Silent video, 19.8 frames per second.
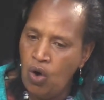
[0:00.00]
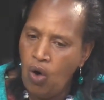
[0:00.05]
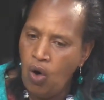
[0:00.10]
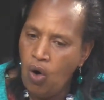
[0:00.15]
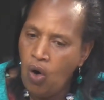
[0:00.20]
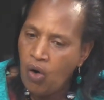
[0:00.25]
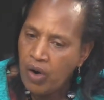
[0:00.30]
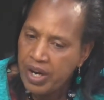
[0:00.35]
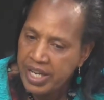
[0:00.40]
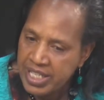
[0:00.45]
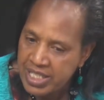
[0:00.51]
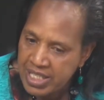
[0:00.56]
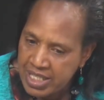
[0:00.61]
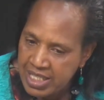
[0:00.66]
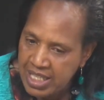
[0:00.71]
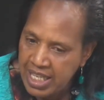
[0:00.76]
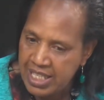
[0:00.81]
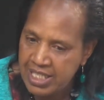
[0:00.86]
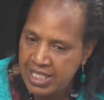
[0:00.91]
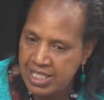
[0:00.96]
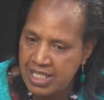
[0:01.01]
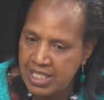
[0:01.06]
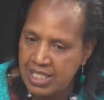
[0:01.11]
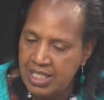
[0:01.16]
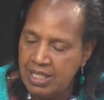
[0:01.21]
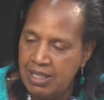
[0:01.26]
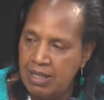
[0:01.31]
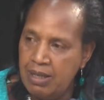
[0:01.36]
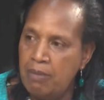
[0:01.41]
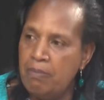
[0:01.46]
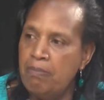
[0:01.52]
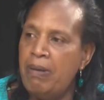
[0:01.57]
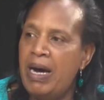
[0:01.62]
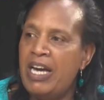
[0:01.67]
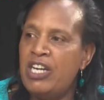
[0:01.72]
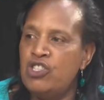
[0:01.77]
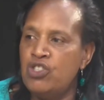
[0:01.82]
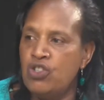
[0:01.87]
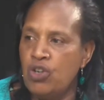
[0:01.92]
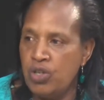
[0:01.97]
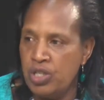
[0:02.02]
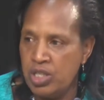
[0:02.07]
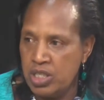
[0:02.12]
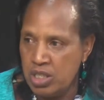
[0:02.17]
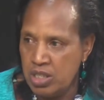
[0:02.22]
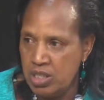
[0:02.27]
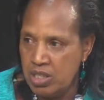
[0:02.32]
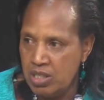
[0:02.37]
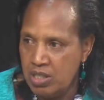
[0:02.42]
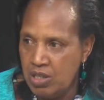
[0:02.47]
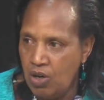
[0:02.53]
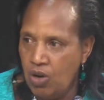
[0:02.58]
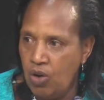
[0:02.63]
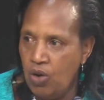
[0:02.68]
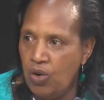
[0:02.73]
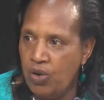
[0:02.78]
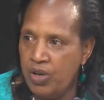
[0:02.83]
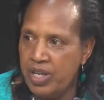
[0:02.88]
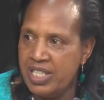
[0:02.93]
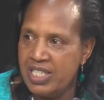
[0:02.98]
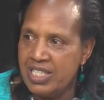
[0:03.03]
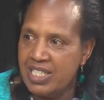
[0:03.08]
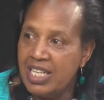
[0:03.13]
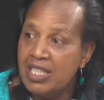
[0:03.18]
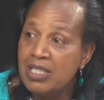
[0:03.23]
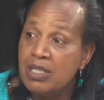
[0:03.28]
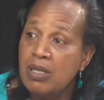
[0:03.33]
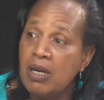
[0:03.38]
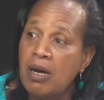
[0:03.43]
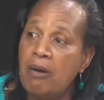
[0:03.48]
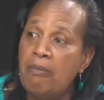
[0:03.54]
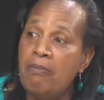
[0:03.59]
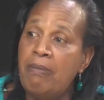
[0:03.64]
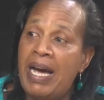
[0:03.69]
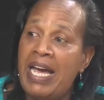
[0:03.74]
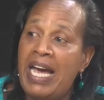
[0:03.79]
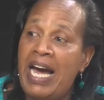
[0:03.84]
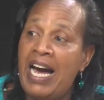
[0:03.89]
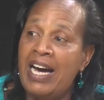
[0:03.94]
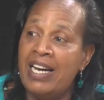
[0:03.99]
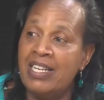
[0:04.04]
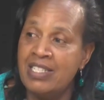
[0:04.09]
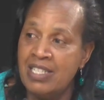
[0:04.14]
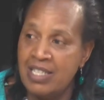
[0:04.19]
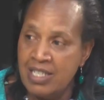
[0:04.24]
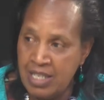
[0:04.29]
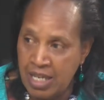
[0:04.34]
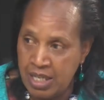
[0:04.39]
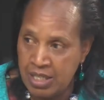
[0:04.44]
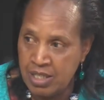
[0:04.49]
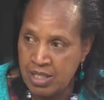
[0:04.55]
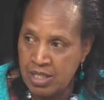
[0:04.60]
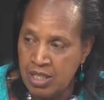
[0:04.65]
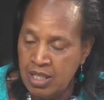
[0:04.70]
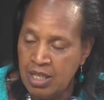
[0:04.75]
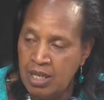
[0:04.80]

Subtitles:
or is it by choice, or is it by accident?